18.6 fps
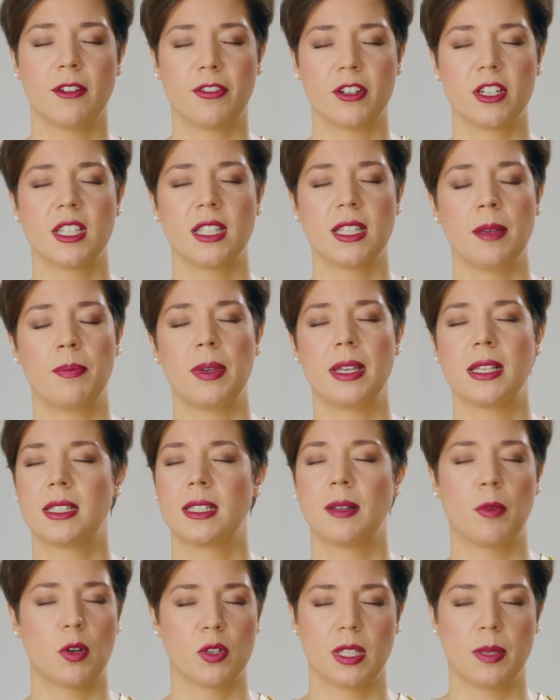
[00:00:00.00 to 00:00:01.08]
first tip is
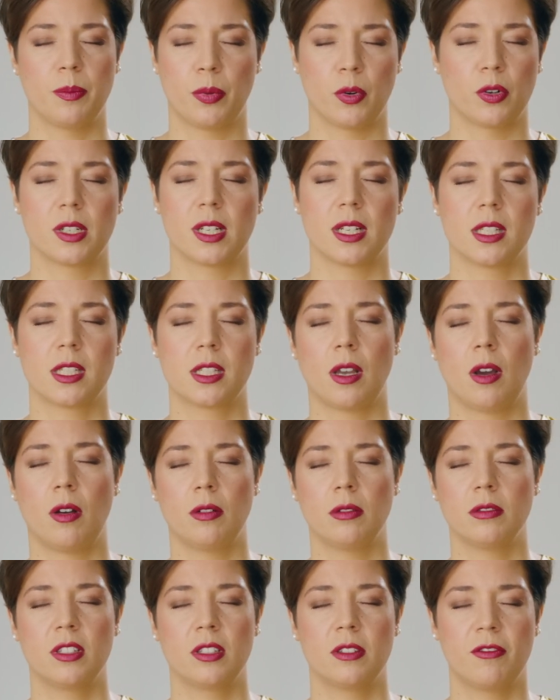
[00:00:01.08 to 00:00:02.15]
the most important.
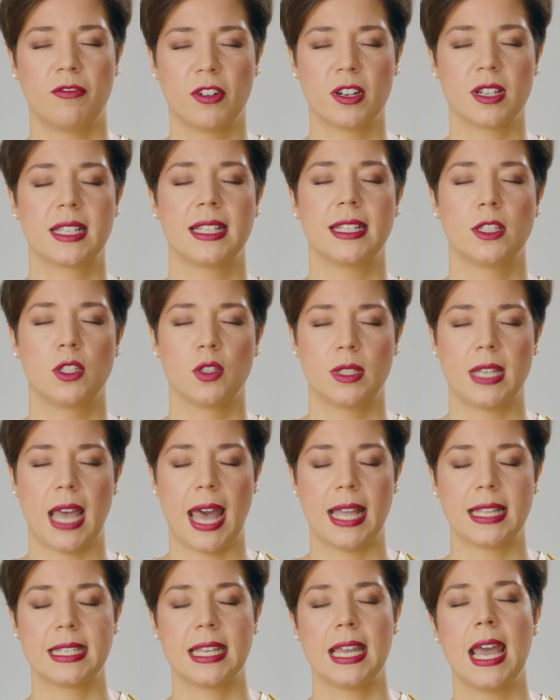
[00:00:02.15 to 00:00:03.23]
So firstly, do
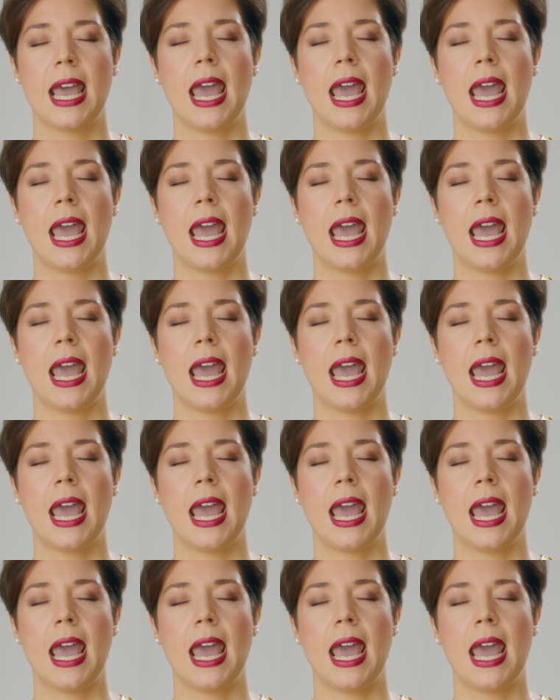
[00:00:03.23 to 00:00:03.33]
that.